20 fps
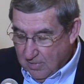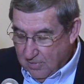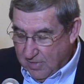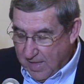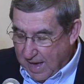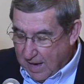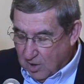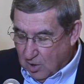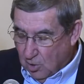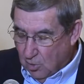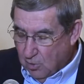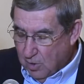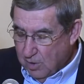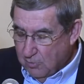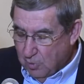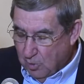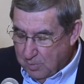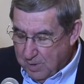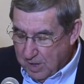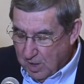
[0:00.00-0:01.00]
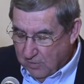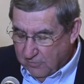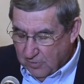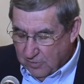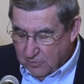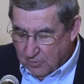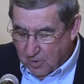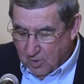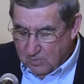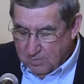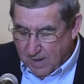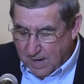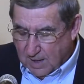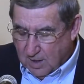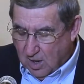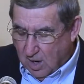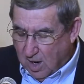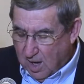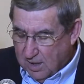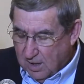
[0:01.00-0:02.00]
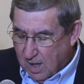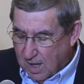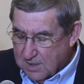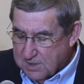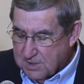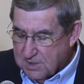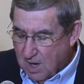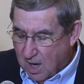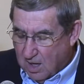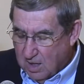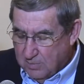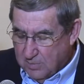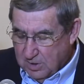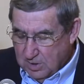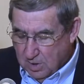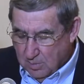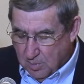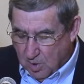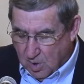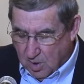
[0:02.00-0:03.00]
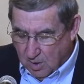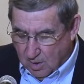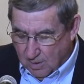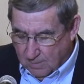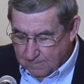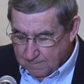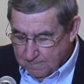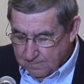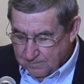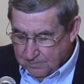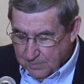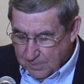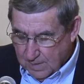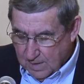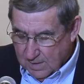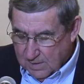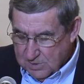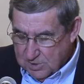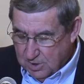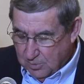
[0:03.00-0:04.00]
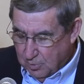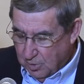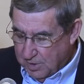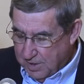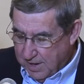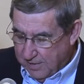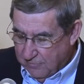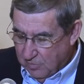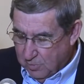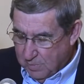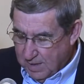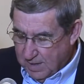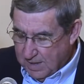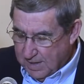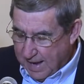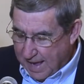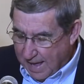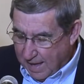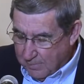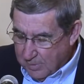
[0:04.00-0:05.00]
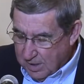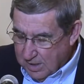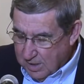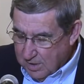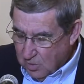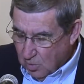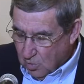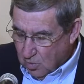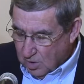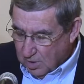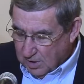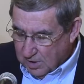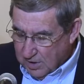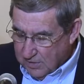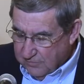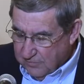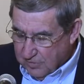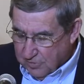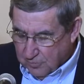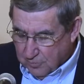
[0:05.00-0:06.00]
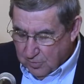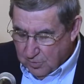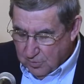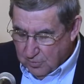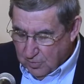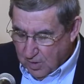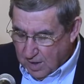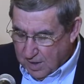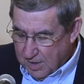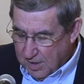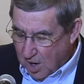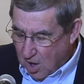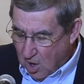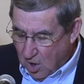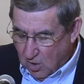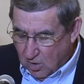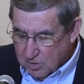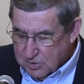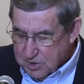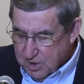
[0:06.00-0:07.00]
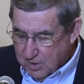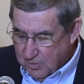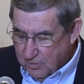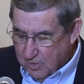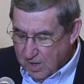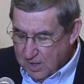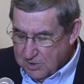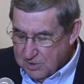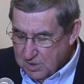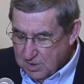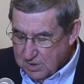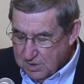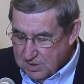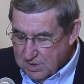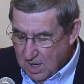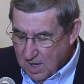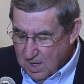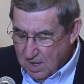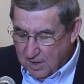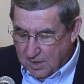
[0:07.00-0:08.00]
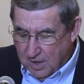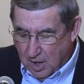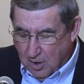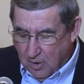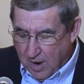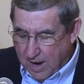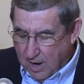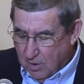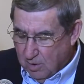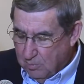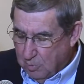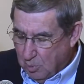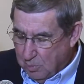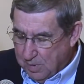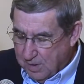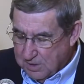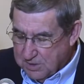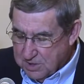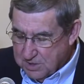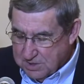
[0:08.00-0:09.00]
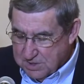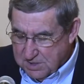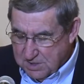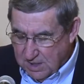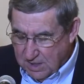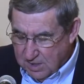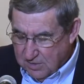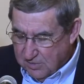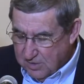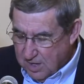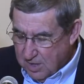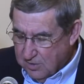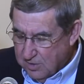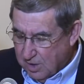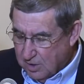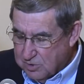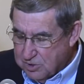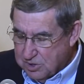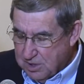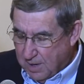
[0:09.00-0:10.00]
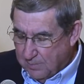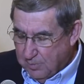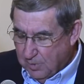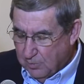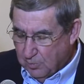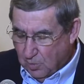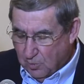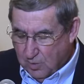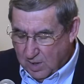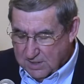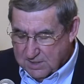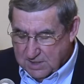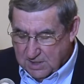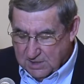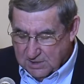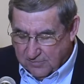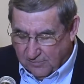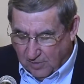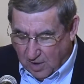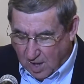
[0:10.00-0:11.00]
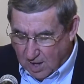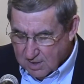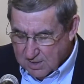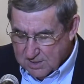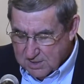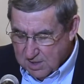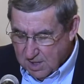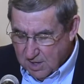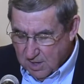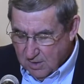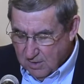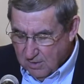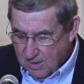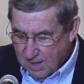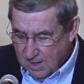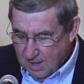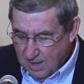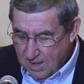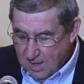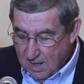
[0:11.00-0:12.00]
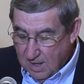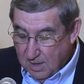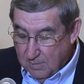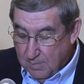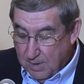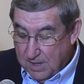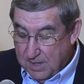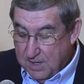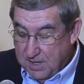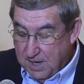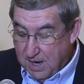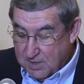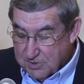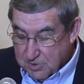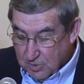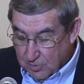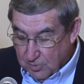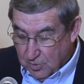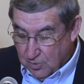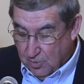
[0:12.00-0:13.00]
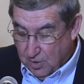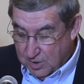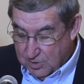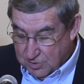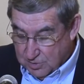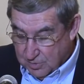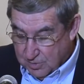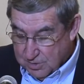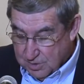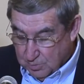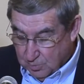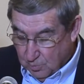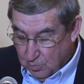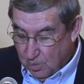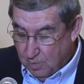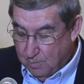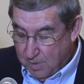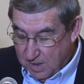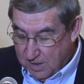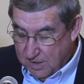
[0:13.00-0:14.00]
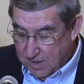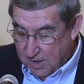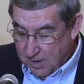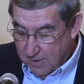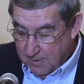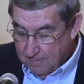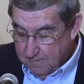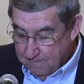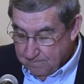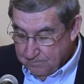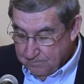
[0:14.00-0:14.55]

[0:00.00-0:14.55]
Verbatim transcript: That glory will be overthrown by God like Sodom and Gomorrah. She will never be inhabited or lived through in all generations. No Arab will pitch his tent there, no shepherd will rest his flocks there, but desert creatures will be there